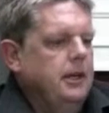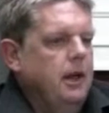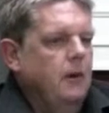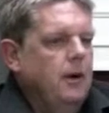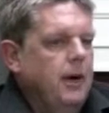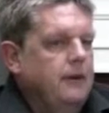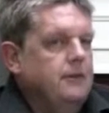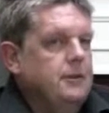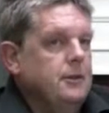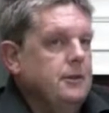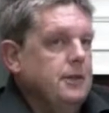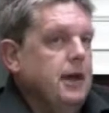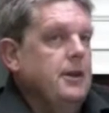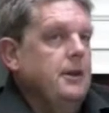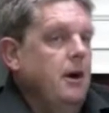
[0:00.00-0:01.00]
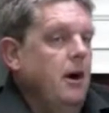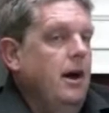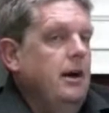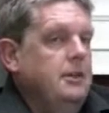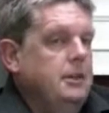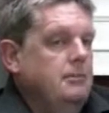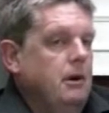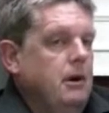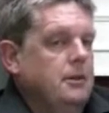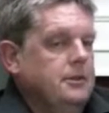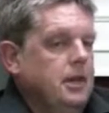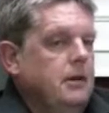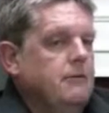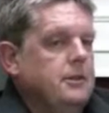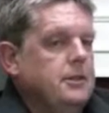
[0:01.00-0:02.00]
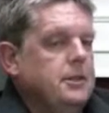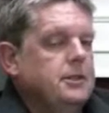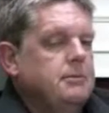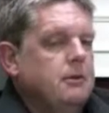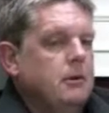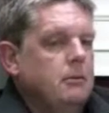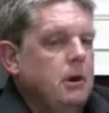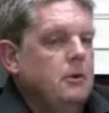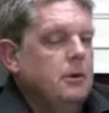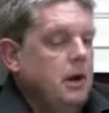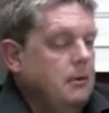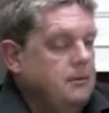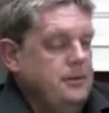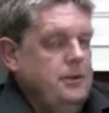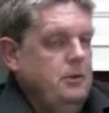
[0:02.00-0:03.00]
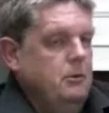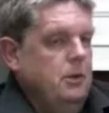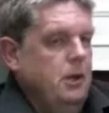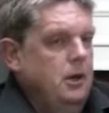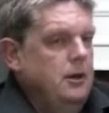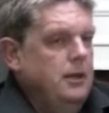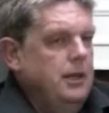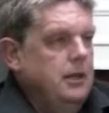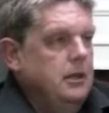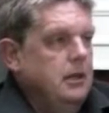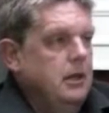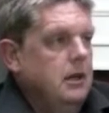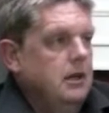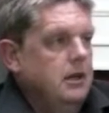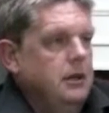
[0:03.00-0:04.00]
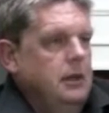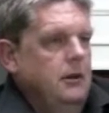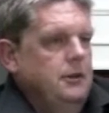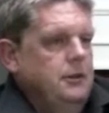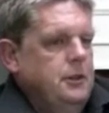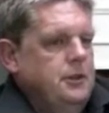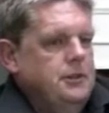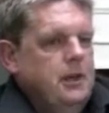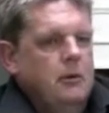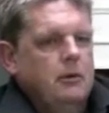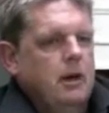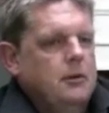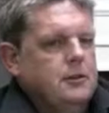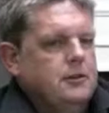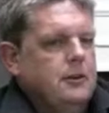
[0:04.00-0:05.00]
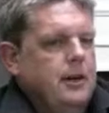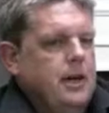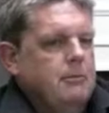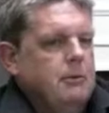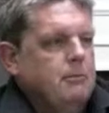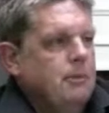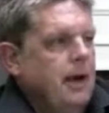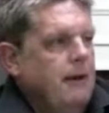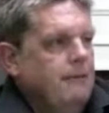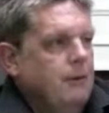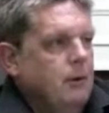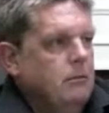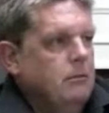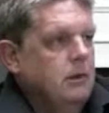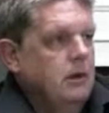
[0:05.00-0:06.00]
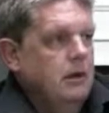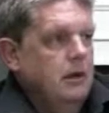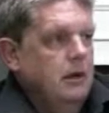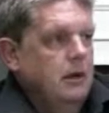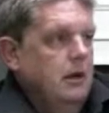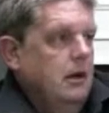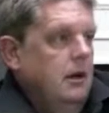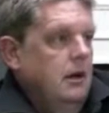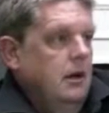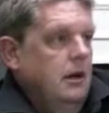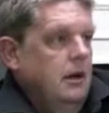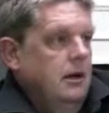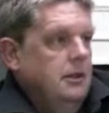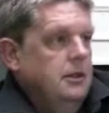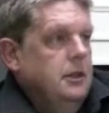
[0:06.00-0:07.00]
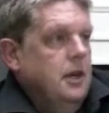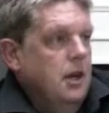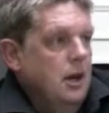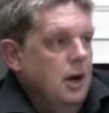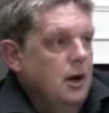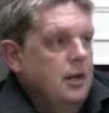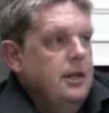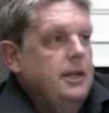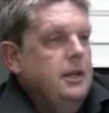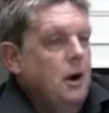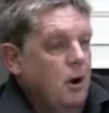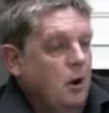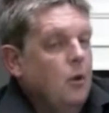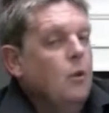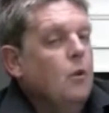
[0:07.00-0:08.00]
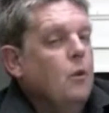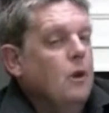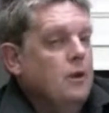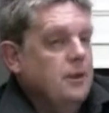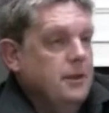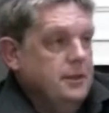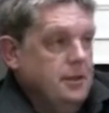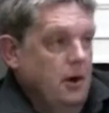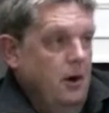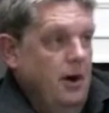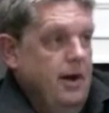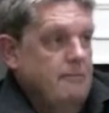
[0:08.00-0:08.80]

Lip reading: You know, even till the day that I actually pass over into the spirit world, I'm still learning. You know, you just don't go straight up on platform. You're learning all the time.